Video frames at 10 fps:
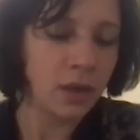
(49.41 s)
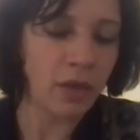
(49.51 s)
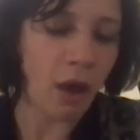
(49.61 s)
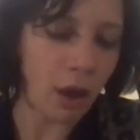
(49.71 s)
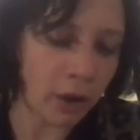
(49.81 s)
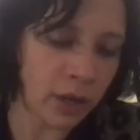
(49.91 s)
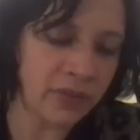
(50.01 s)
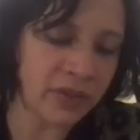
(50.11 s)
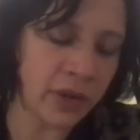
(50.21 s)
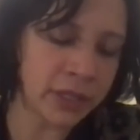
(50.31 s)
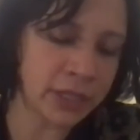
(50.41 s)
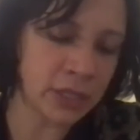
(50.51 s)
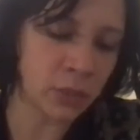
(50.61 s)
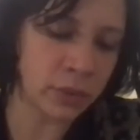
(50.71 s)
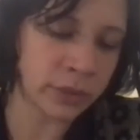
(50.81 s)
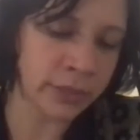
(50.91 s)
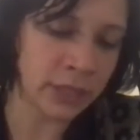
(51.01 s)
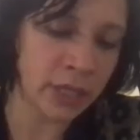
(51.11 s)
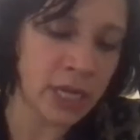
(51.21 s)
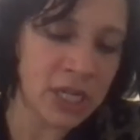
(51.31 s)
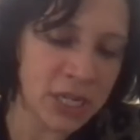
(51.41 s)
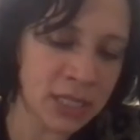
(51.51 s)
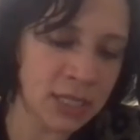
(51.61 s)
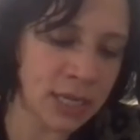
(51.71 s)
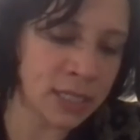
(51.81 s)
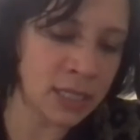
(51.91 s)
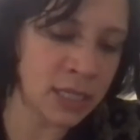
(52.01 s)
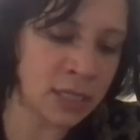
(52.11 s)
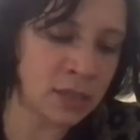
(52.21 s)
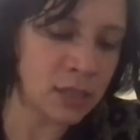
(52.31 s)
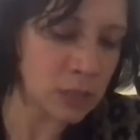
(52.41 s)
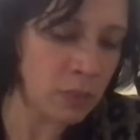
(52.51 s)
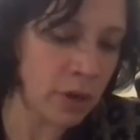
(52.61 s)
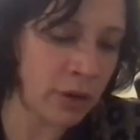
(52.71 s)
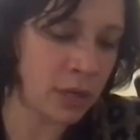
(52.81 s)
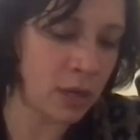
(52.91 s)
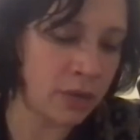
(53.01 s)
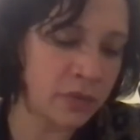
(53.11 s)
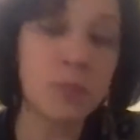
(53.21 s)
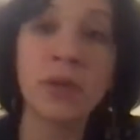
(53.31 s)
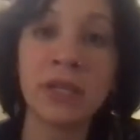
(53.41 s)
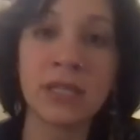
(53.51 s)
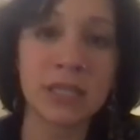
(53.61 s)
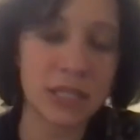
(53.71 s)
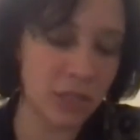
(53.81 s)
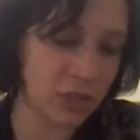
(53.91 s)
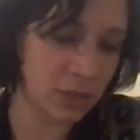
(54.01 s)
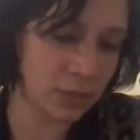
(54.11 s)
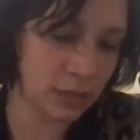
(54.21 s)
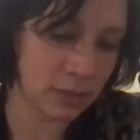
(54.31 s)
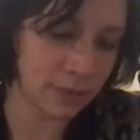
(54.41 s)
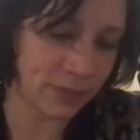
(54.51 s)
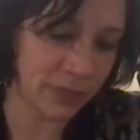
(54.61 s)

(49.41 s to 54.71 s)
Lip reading: the heart of a heartless world, just as it is the spirit of spiritless conditions.